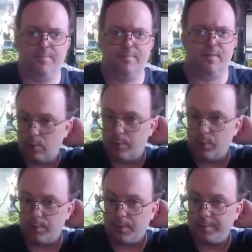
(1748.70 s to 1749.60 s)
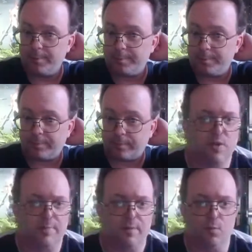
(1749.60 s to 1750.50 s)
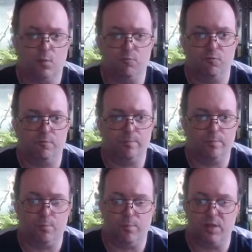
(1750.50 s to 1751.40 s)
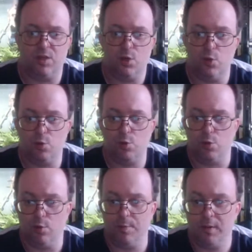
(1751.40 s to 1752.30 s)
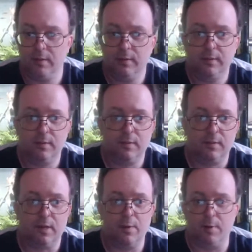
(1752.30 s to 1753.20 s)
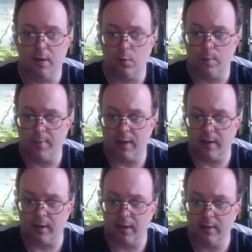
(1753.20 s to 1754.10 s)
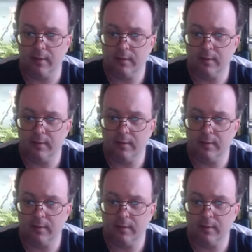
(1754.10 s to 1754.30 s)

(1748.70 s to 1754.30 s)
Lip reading: poop, something with YouTube. There we go, we're back again.